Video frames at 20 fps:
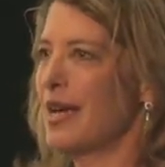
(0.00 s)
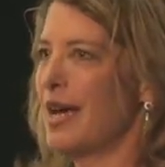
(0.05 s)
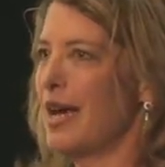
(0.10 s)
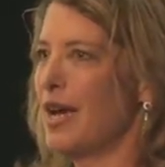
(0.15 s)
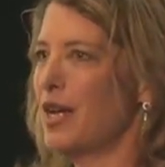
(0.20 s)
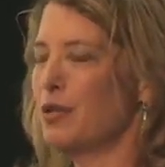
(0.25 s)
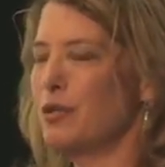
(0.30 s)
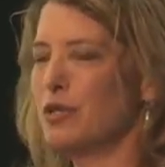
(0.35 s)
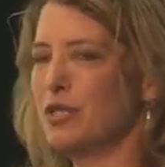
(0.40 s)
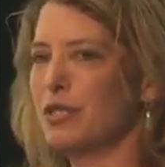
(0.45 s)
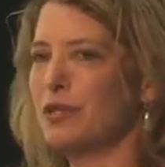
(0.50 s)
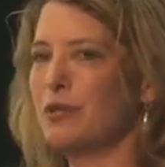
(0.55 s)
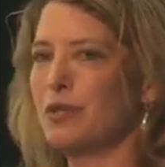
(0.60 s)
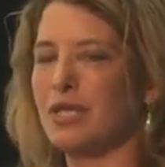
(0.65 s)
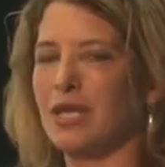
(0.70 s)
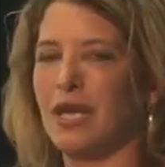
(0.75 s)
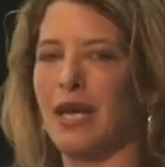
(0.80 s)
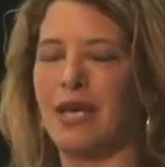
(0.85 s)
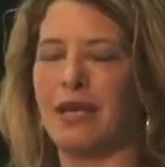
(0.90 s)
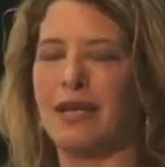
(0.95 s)
how do you deal
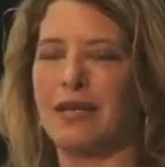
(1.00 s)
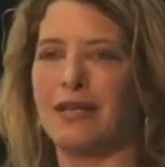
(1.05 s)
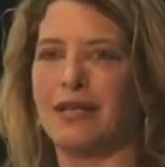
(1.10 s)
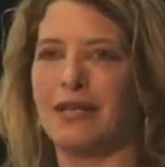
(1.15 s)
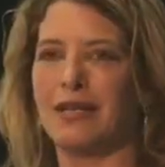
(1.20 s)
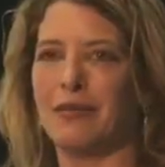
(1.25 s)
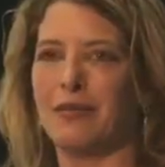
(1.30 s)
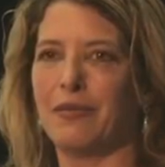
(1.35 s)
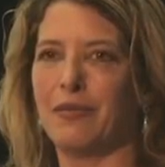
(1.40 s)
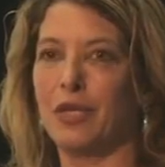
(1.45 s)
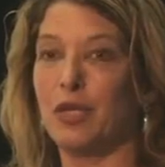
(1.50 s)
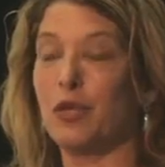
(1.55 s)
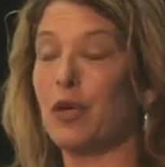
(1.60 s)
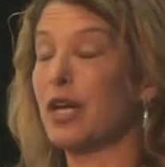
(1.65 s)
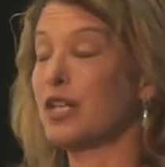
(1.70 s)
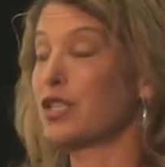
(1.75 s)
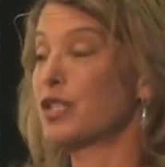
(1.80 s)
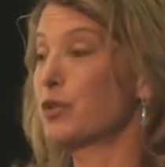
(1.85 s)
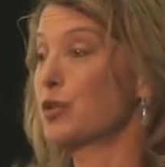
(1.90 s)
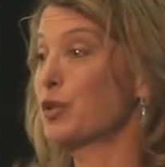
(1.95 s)
with that? Actually,
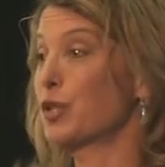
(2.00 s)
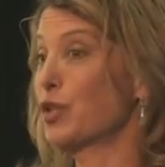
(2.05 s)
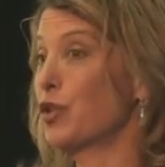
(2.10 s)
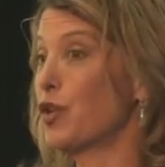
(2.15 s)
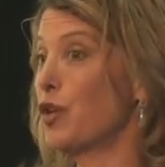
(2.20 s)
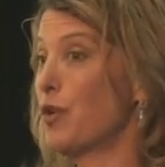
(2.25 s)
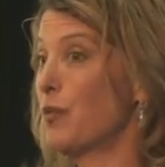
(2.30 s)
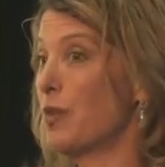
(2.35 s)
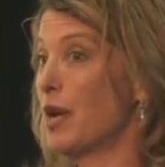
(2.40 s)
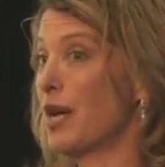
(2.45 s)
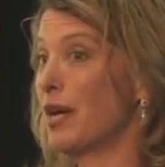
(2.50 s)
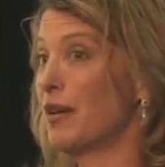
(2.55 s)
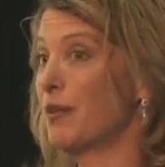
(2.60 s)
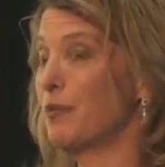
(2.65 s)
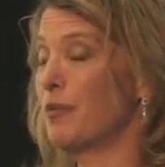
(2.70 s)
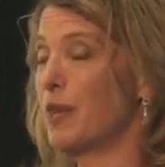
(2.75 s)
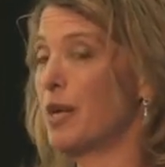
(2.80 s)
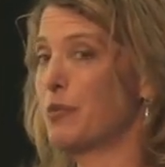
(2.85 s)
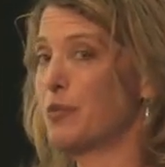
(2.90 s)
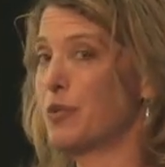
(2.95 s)
I was going to call
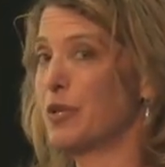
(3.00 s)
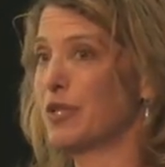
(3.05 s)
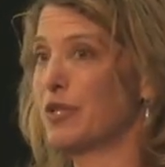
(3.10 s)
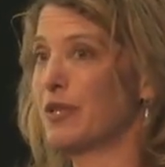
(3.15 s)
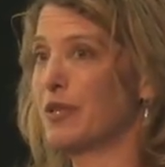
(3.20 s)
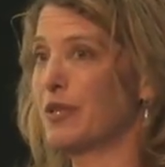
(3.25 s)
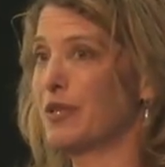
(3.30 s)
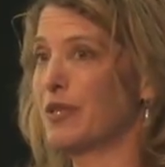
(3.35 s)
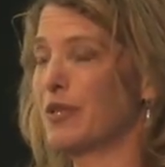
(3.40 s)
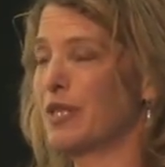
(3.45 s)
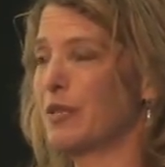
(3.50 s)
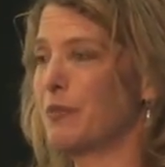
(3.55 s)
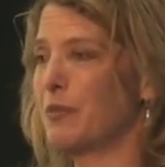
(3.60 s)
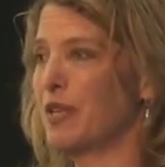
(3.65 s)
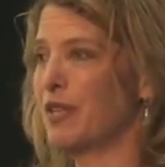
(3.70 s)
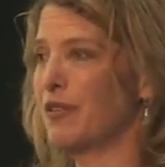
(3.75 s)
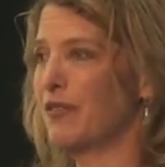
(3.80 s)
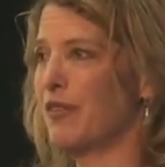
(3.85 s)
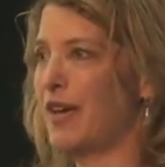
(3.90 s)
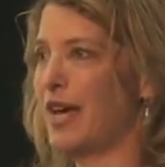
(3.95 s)
my book the
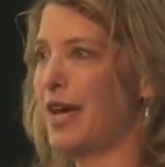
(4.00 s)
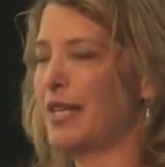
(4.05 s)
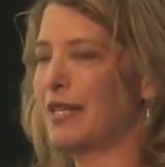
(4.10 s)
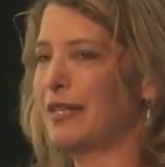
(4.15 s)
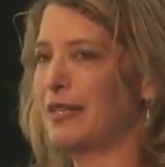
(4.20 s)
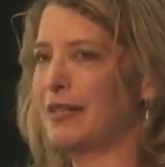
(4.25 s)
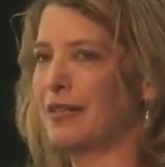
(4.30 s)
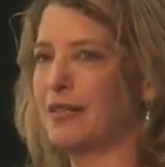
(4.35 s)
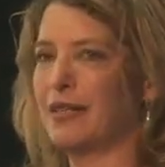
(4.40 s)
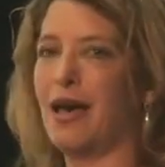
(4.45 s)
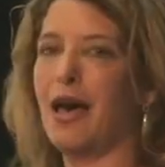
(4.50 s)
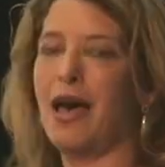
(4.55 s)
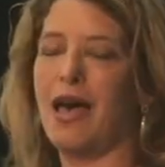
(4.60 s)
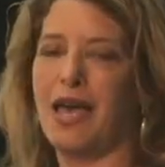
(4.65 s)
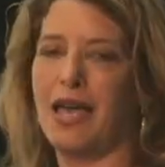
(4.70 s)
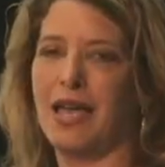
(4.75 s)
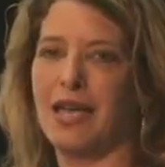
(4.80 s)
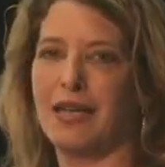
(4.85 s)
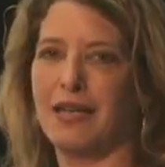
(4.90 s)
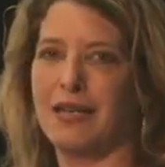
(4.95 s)
Big Fat
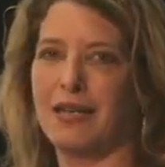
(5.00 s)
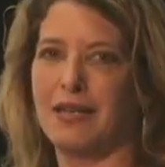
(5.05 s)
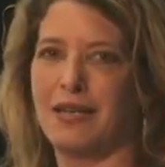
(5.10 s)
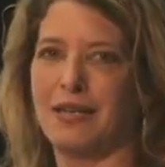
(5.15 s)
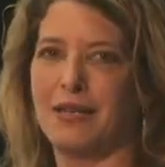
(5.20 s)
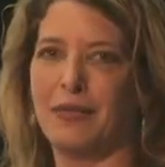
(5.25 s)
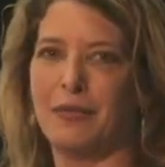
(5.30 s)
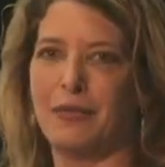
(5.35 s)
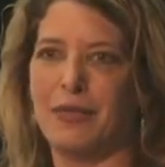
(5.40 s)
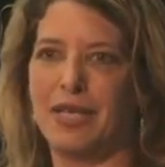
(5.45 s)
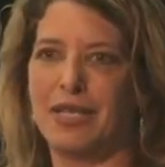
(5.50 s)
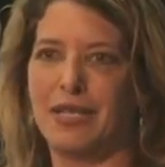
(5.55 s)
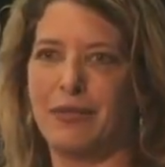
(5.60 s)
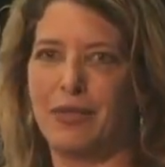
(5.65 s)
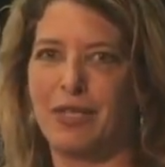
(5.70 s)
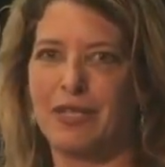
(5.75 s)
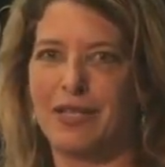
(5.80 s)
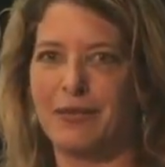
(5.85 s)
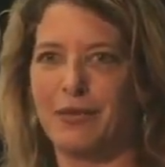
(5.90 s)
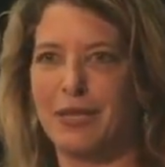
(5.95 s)
Lie, and then
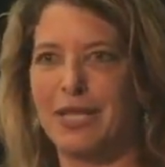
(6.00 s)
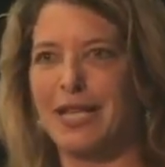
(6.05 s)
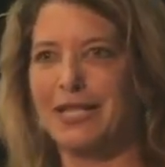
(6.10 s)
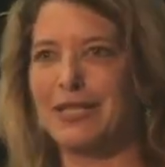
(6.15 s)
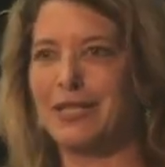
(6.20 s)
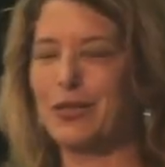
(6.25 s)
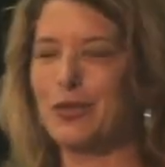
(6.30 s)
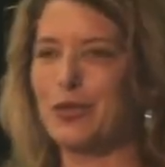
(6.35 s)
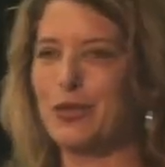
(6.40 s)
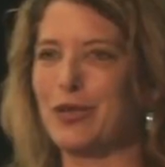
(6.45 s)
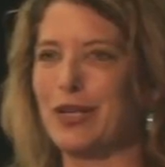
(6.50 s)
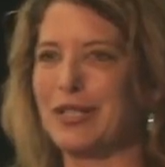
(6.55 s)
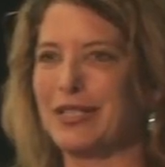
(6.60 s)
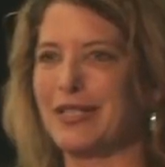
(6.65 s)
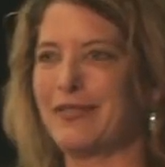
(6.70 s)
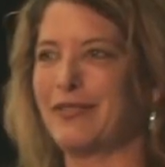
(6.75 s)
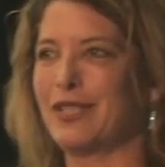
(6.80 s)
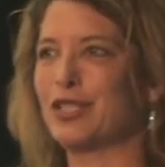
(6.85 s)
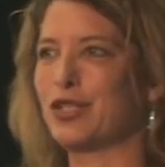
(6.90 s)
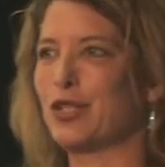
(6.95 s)
we thought, well, that's too
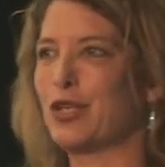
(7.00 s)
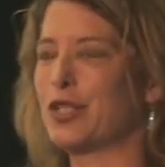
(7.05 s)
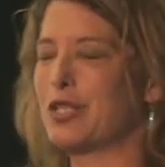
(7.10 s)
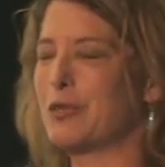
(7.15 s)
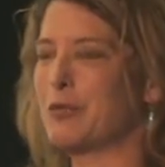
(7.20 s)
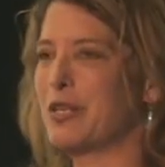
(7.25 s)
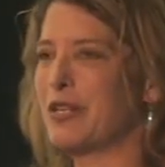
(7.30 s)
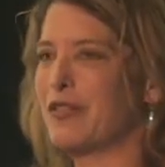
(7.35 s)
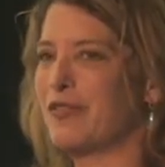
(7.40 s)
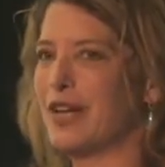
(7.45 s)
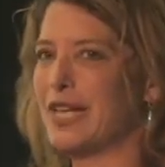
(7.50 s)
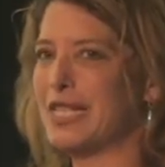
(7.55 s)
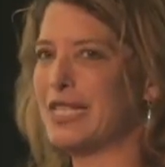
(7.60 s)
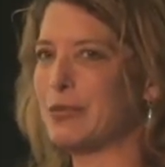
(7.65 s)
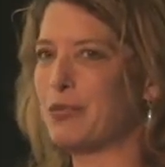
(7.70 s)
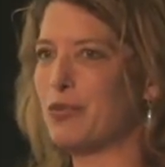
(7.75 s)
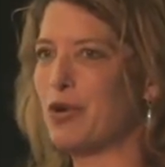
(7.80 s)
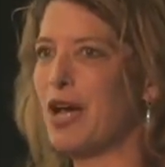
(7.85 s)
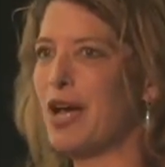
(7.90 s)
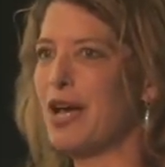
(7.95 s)
aggressive. Let's call it the Big Fat
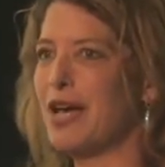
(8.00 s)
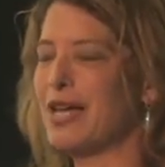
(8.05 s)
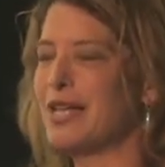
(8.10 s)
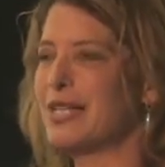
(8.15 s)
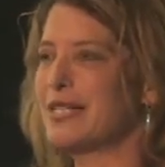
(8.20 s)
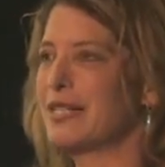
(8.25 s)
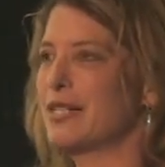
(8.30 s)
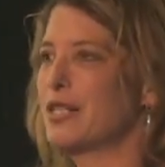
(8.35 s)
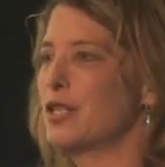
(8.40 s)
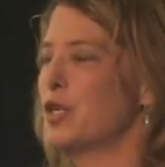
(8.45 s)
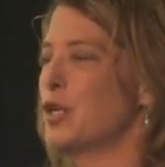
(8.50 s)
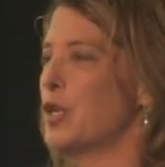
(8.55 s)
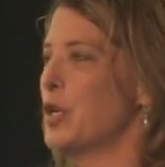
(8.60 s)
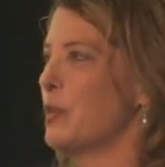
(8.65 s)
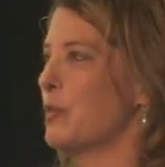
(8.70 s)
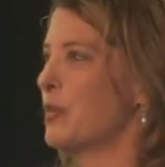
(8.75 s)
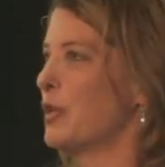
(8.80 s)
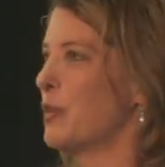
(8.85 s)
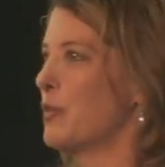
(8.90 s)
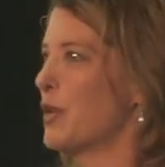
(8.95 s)
Surprise.
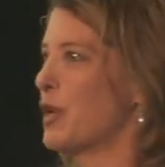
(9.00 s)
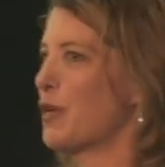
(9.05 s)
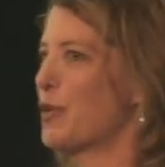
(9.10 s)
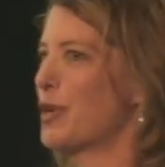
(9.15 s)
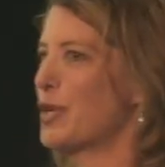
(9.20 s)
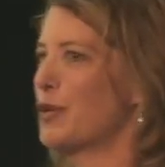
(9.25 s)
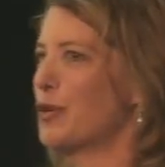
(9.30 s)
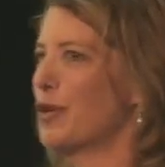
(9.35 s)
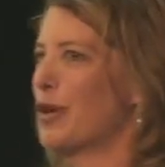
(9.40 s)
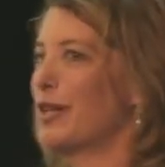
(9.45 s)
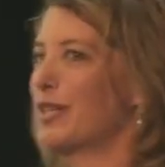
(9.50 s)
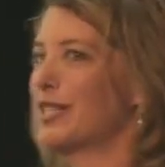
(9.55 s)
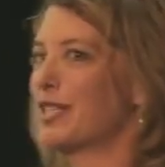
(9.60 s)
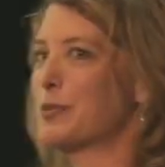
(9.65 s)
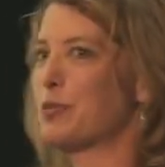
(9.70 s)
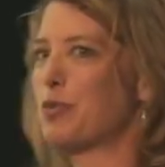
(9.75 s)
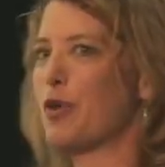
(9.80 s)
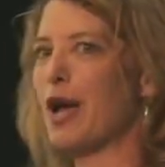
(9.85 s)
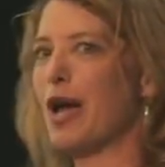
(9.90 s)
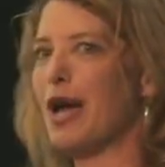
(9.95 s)
But no matter what you call it,
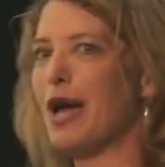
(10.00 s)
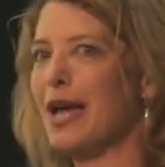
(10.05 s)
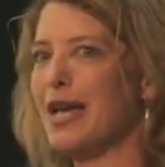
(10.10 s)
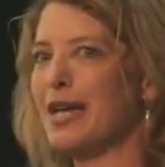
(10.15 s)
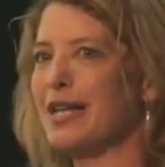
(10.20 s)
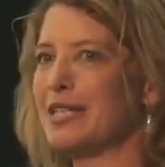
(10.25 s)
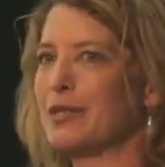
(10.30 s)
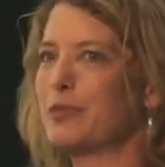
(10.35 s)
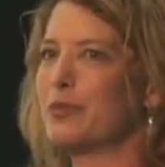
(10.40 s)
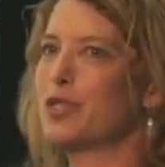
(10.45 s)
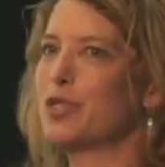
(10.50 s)
surprise,